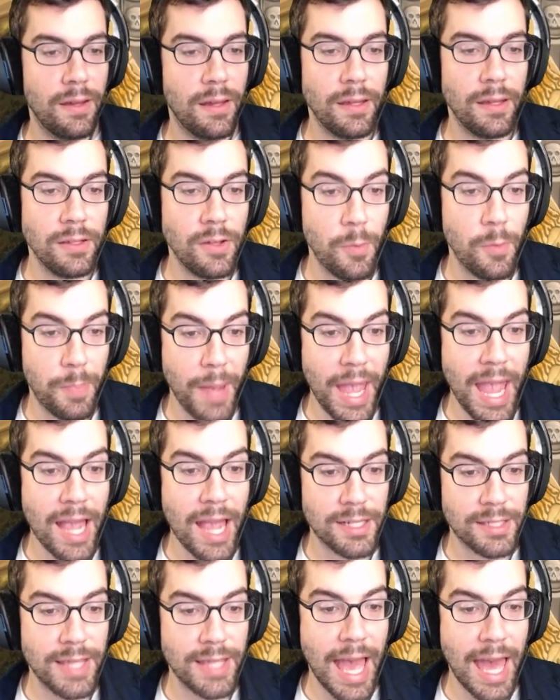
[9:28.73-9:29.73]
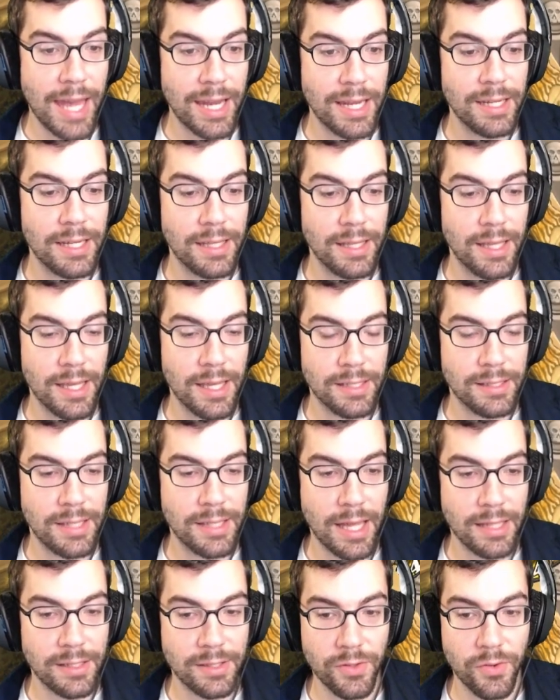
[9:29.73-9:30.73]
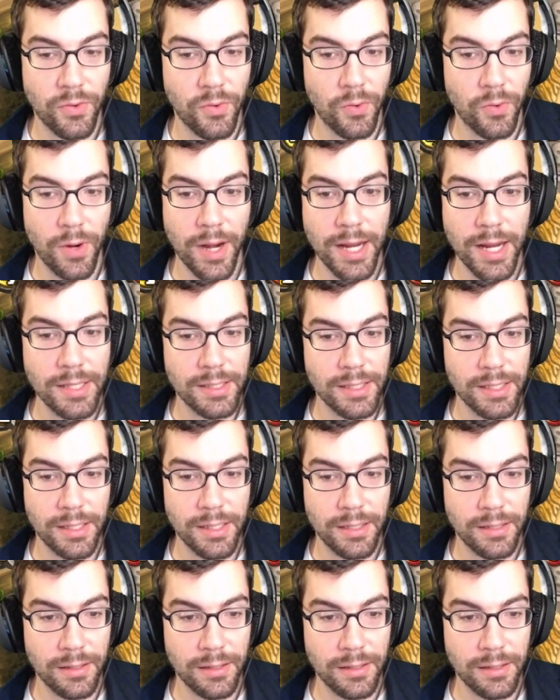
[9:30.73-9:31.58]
You bash that into this. That's crazy